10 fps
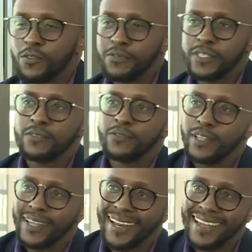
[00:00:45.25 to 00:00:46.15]
first of all,
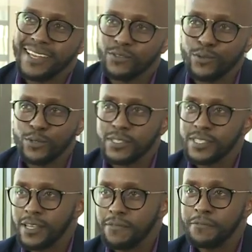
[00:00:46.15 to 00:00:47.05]
the client
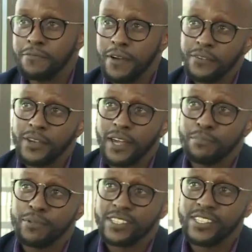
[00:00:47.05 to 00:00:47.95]
was very
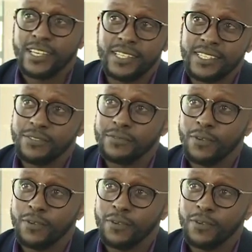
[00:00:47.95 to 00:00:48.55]
appreciative